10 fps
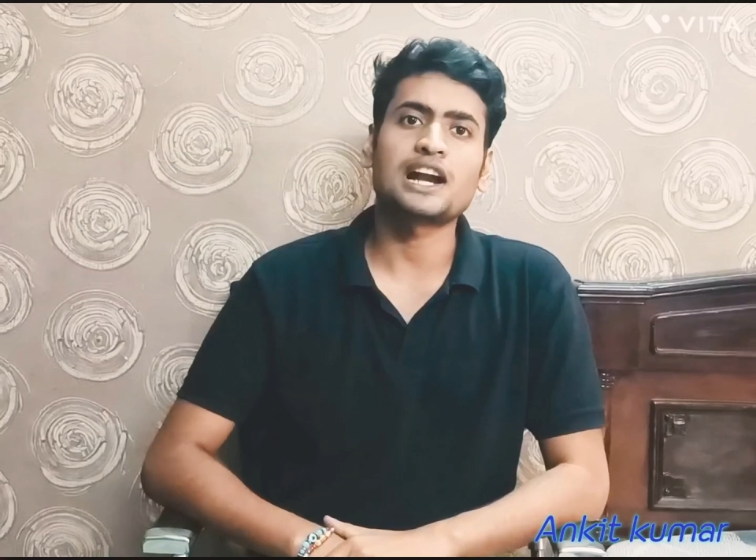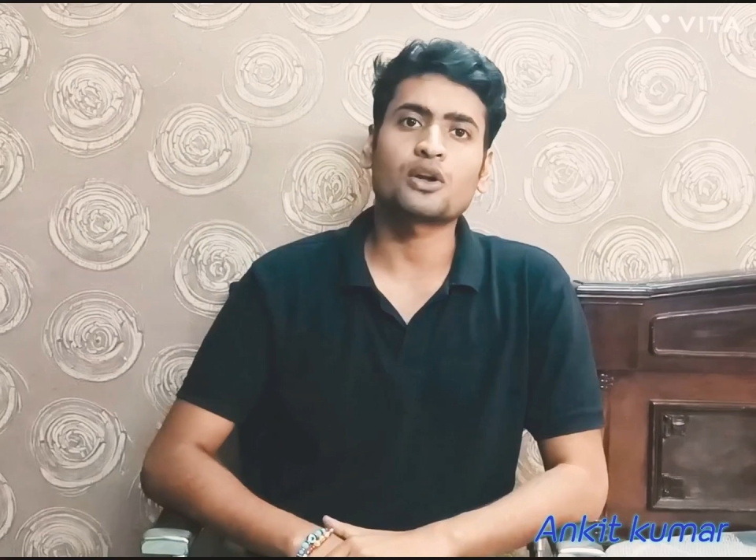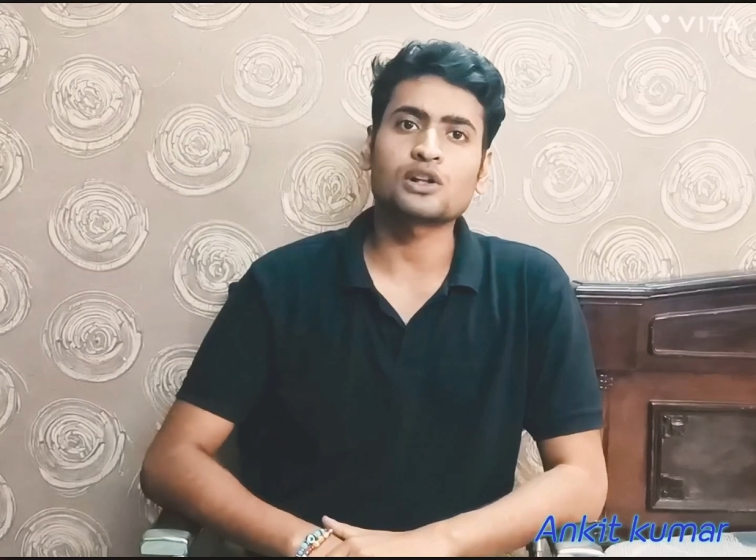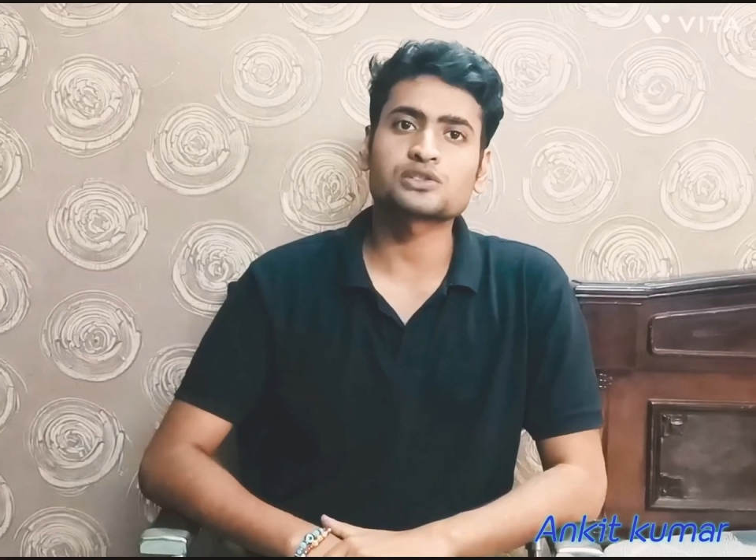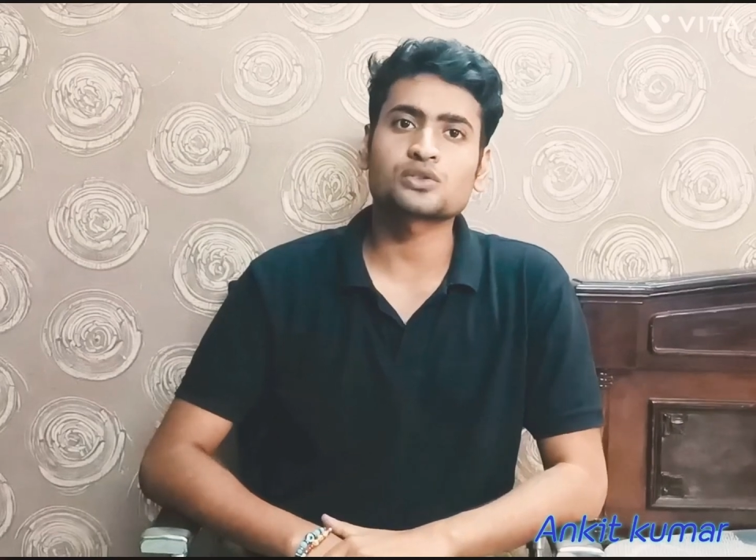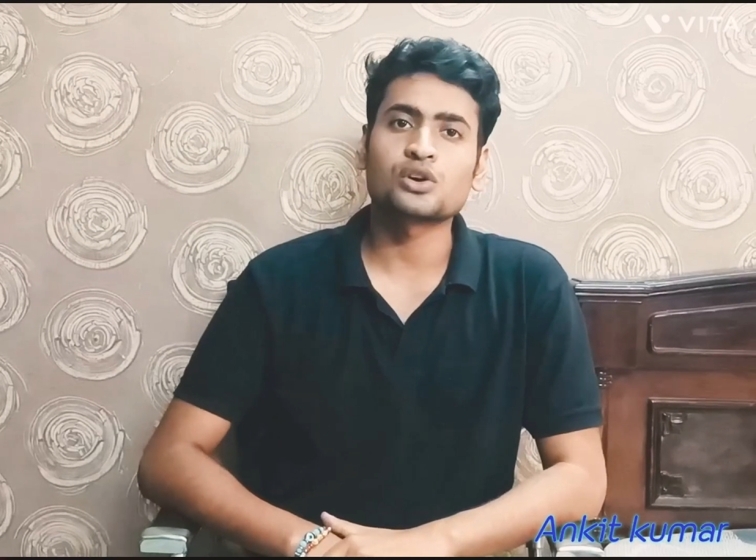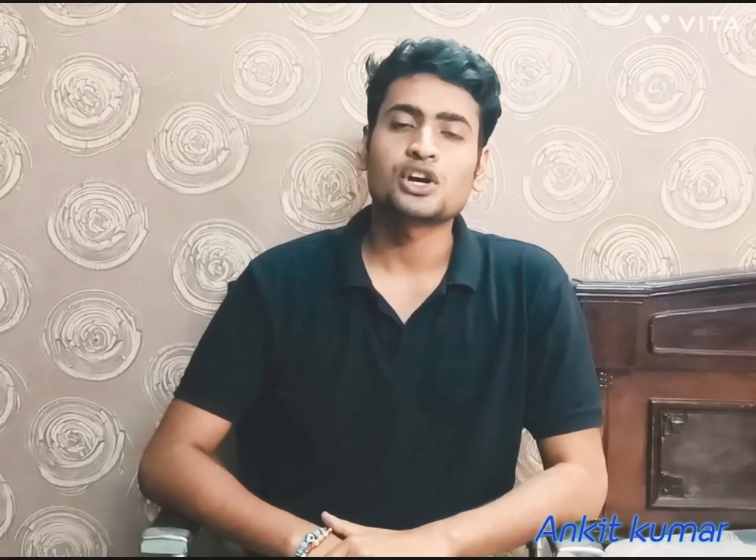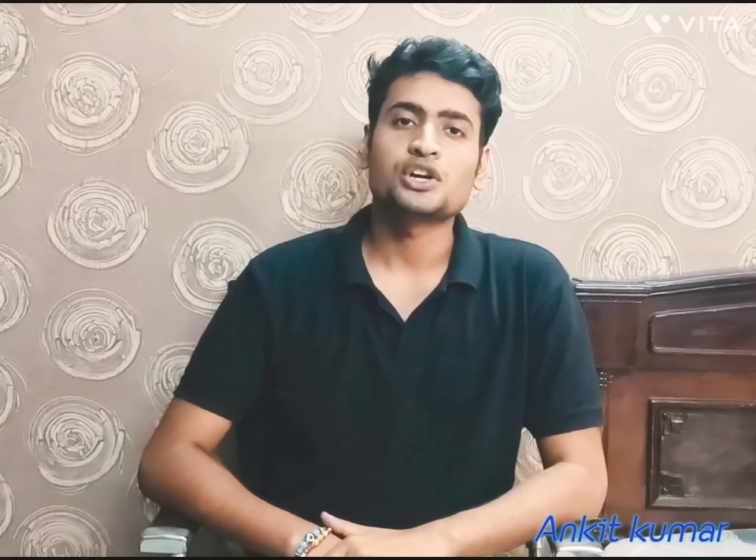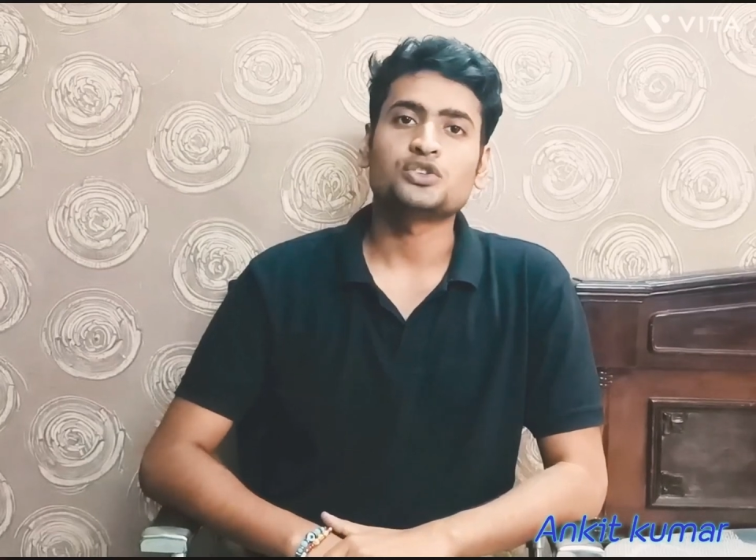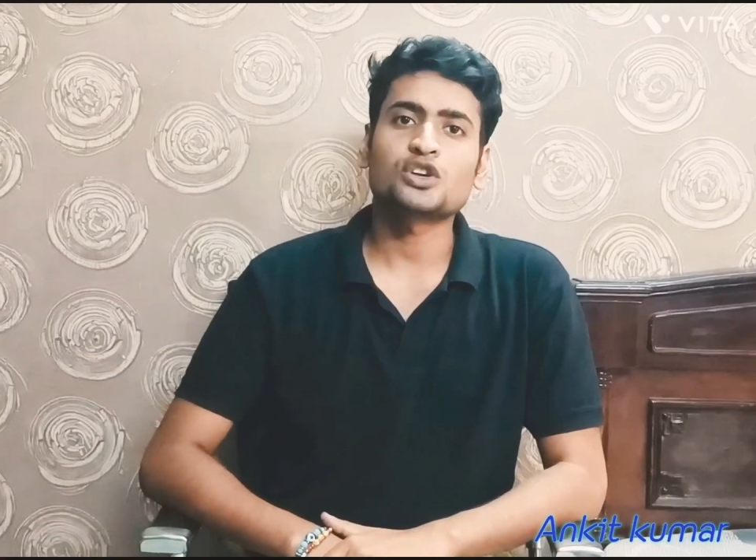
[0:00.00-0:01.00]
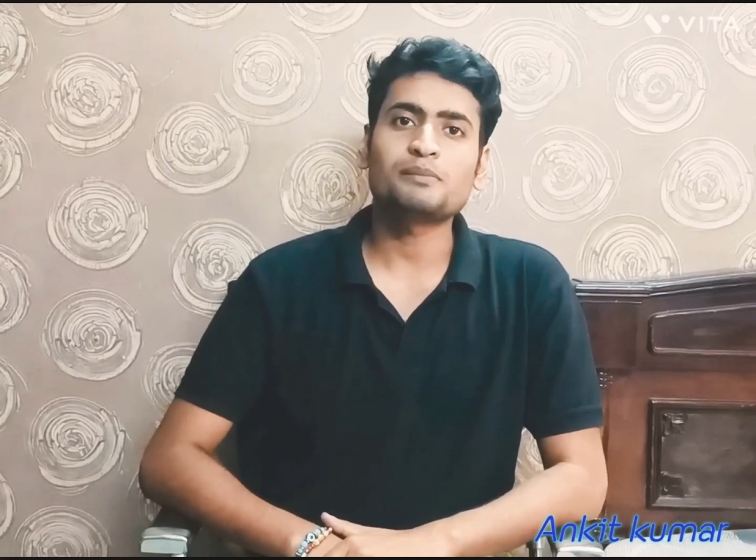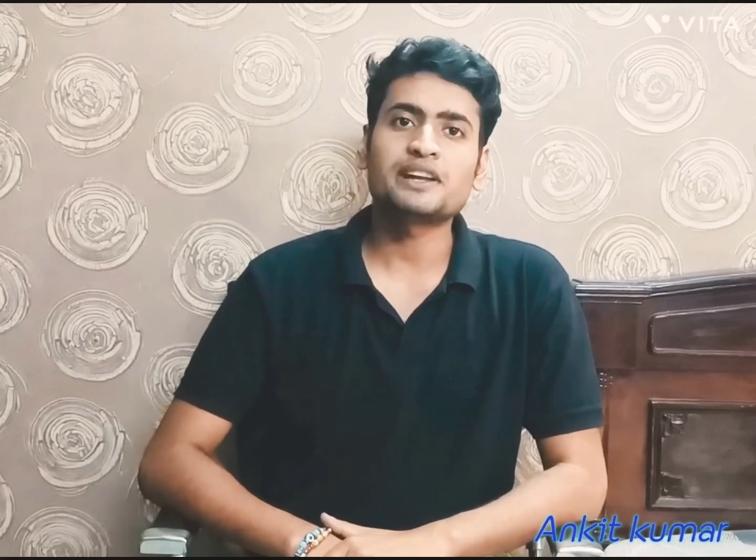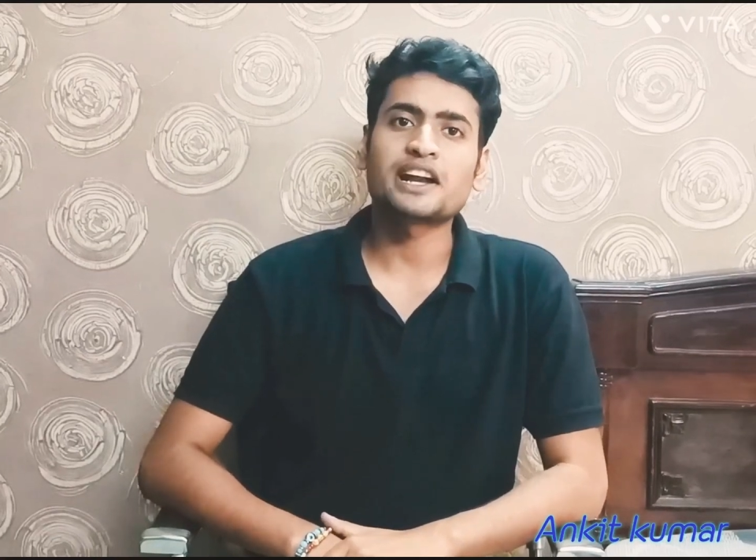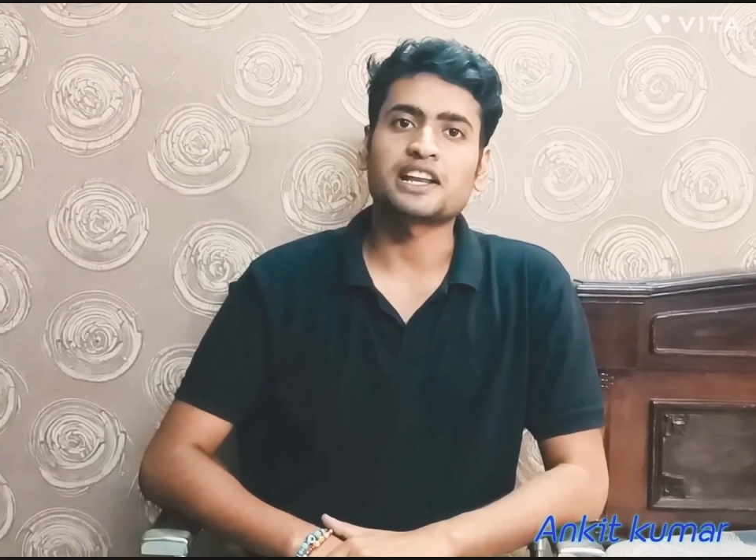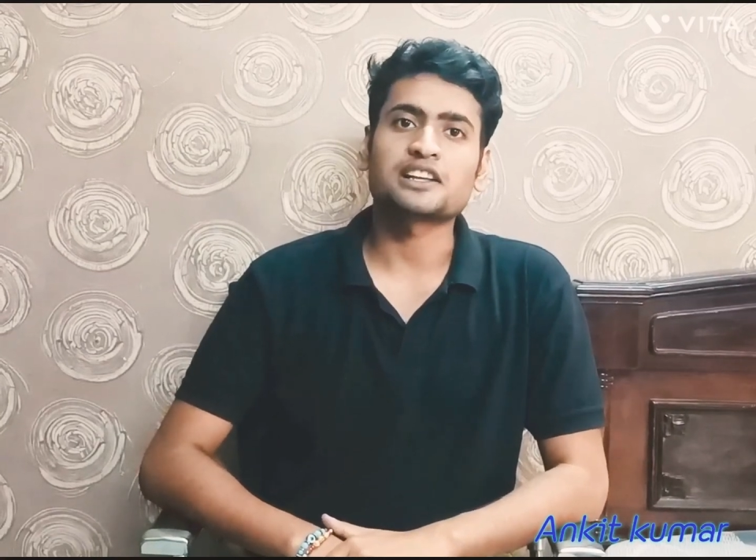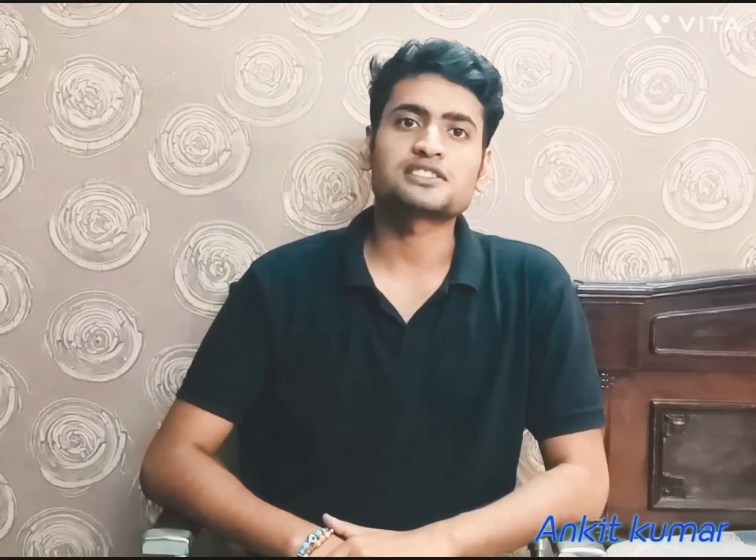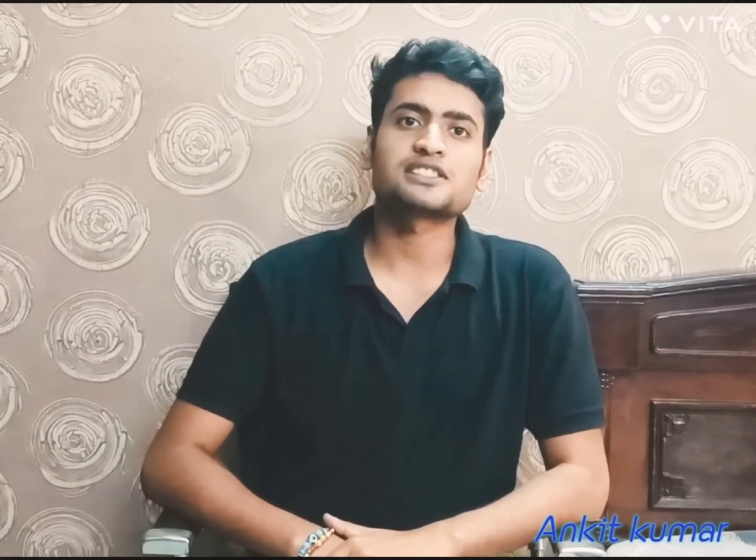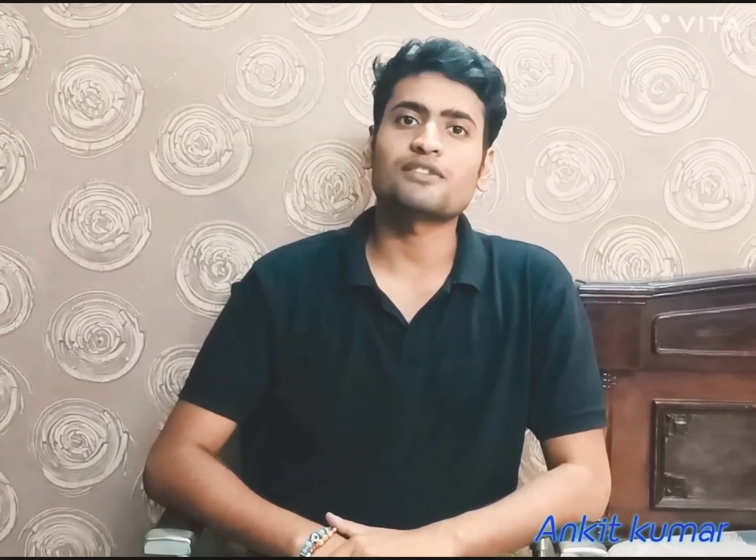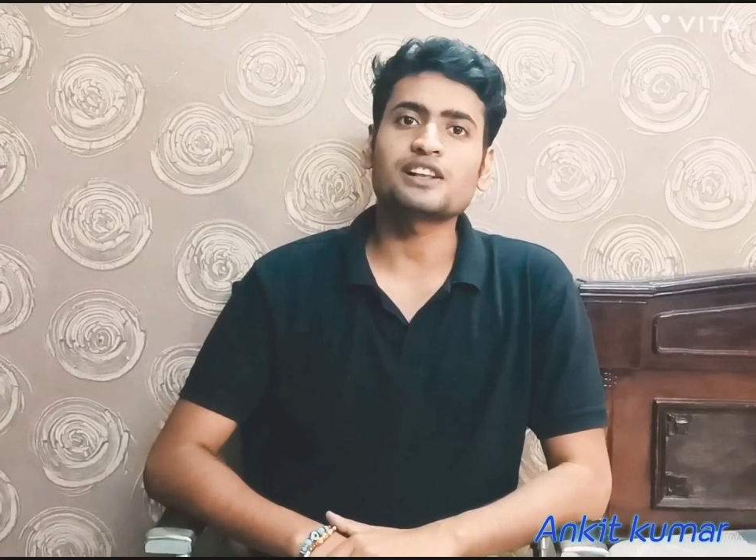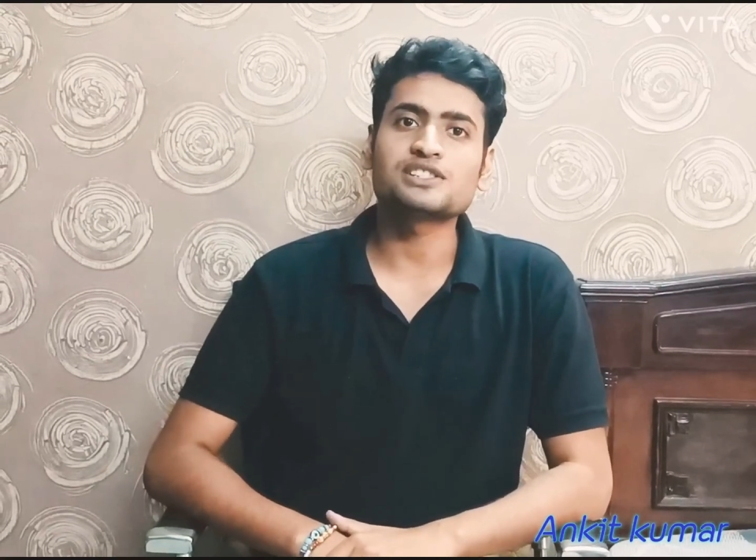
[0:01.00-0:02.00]
also you'll be getting
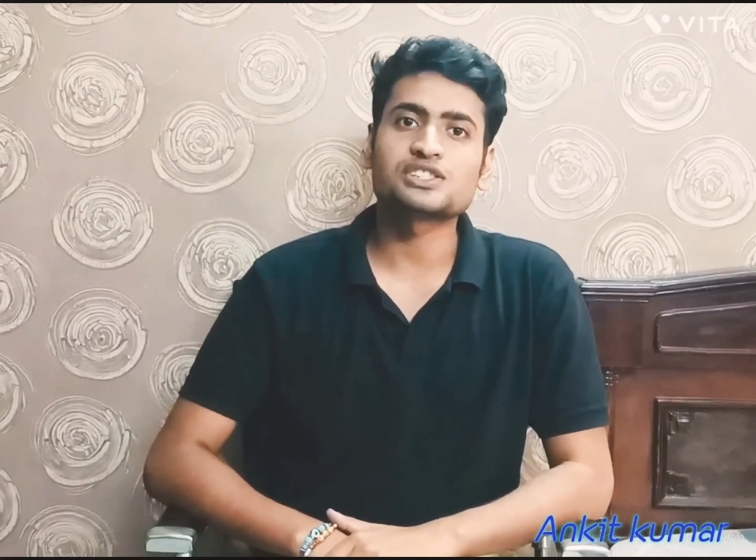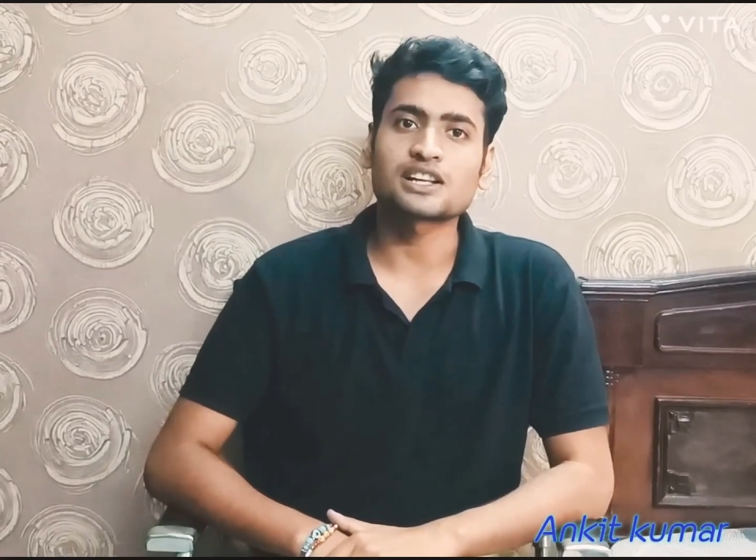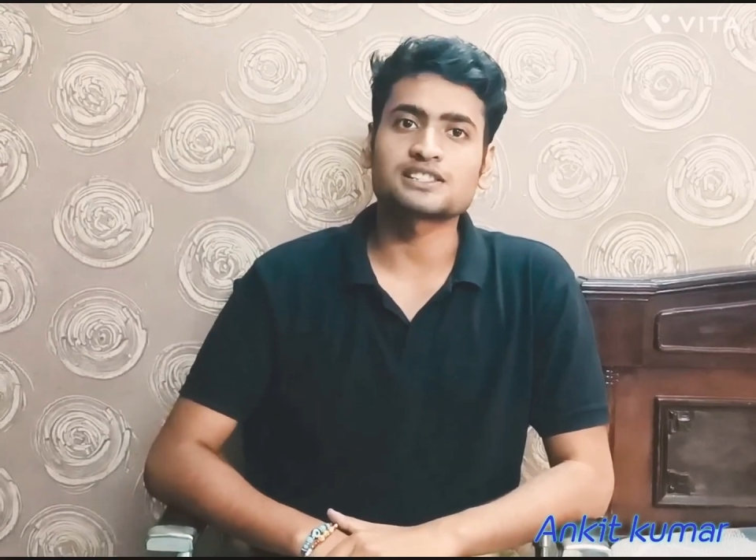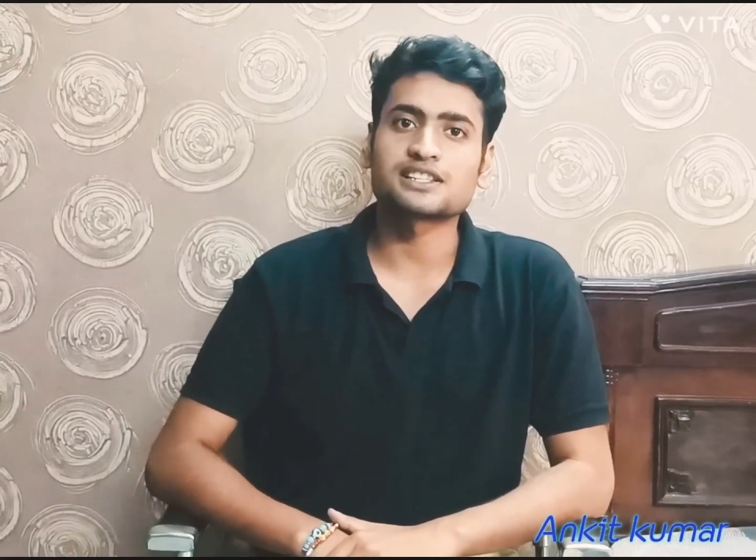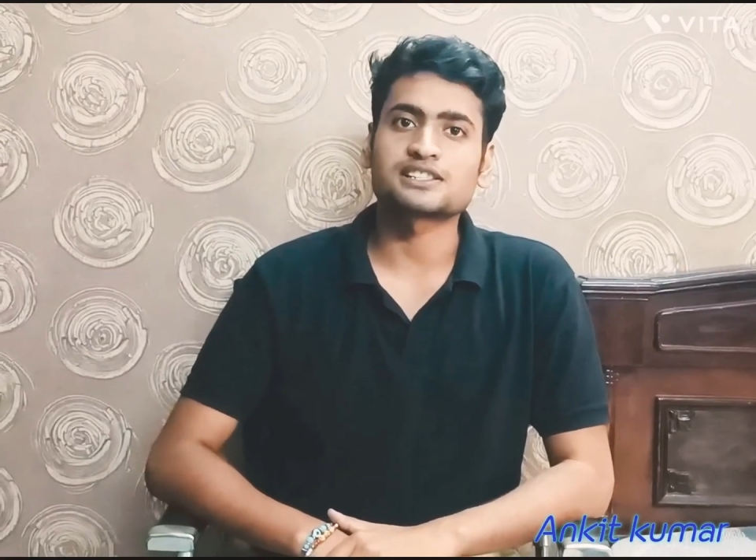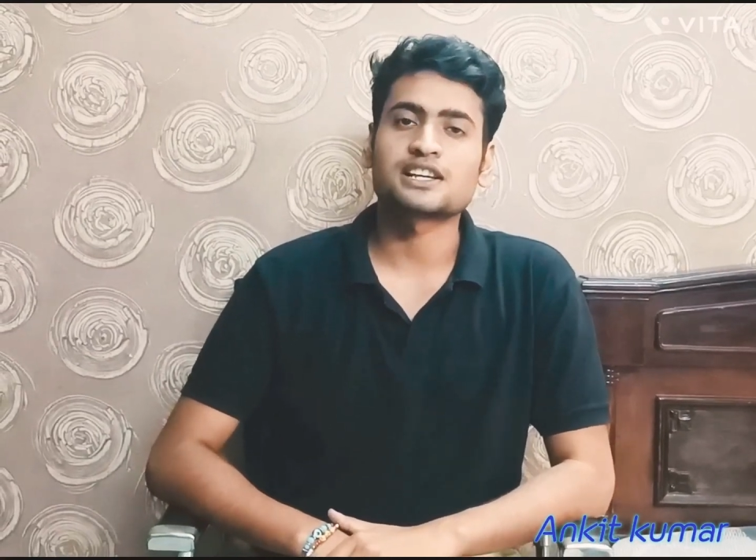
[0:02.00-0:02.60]
several chances